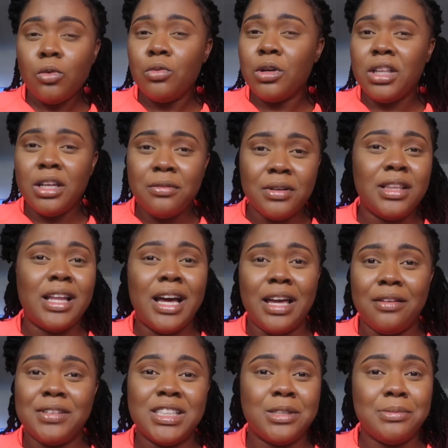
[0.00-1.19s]
We're living
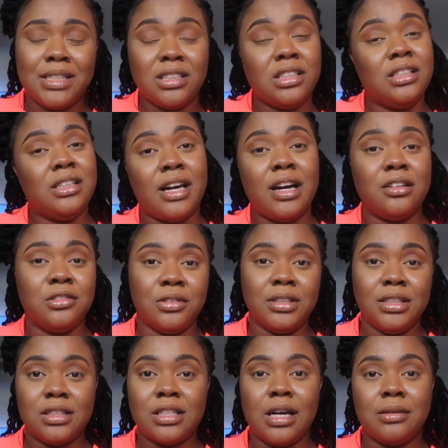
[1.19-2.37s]
life, especially now during
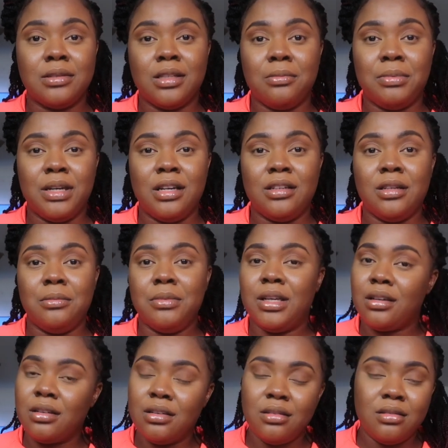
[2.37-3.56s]
these times of the pandemic.
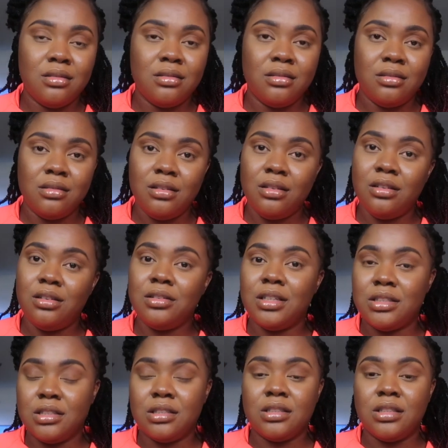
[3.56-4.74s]
You know,
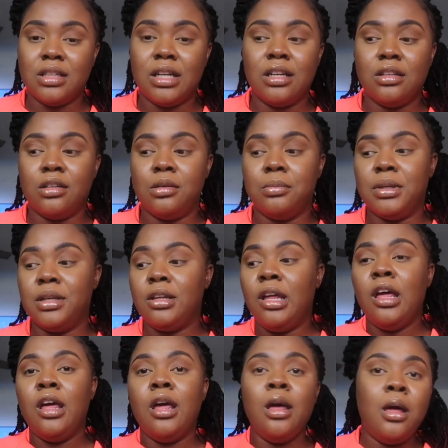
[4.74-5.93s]
let's just chill out a little bit.
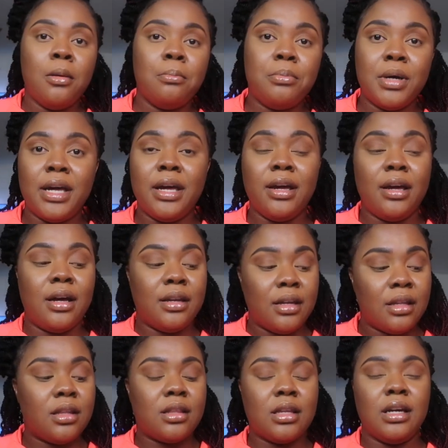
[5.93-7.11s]
But
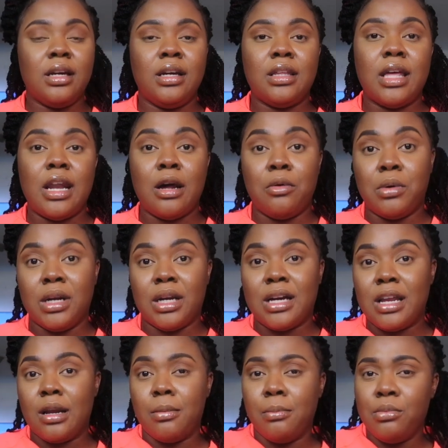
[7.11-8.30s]
another thing that I want to
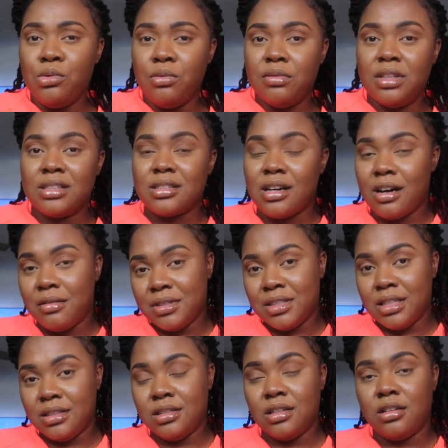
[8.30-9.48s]
kind of move this
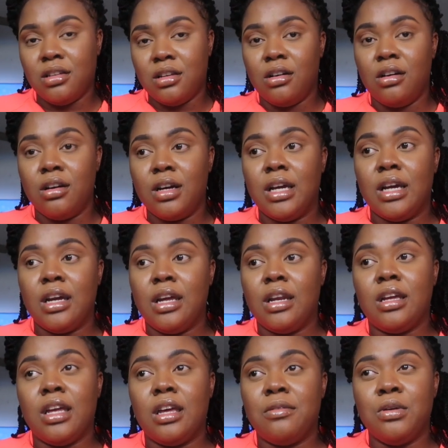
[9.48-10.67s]
conversation along
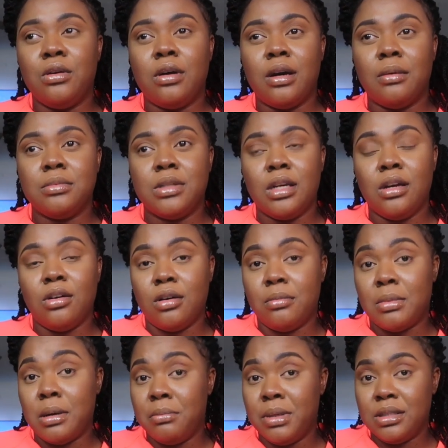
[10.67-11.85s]
and give you an update on
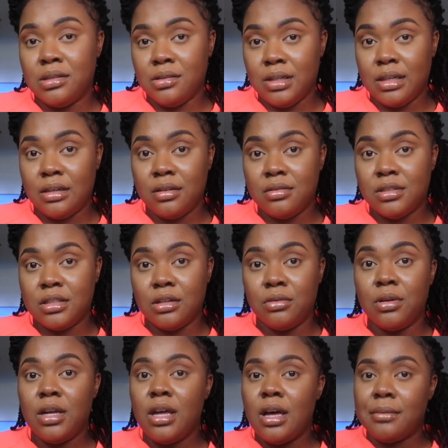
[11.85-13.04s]
my mental health. So
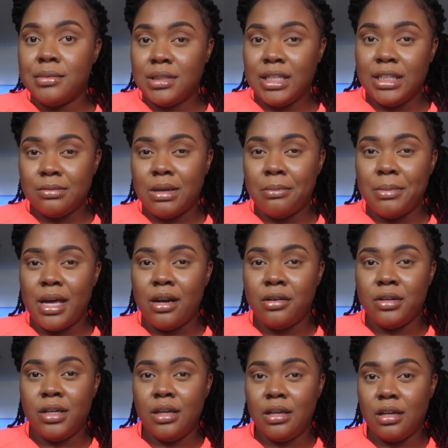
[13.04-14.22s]
I'm going to change my
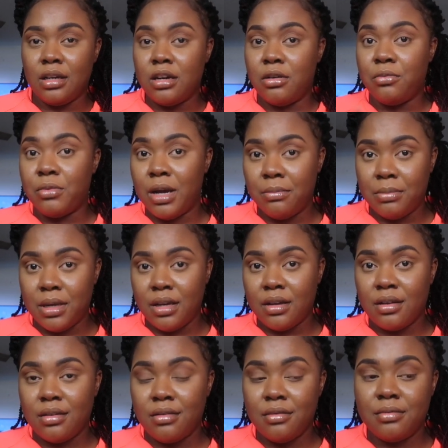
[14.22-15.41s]
battery and come right
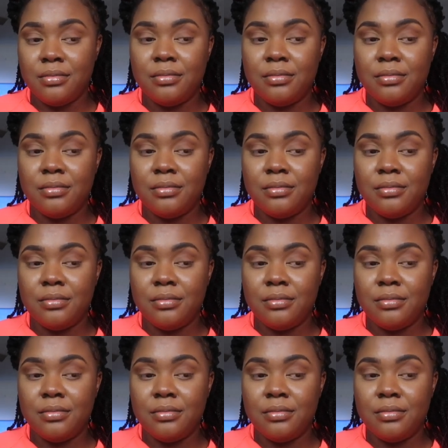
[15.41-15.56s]
back.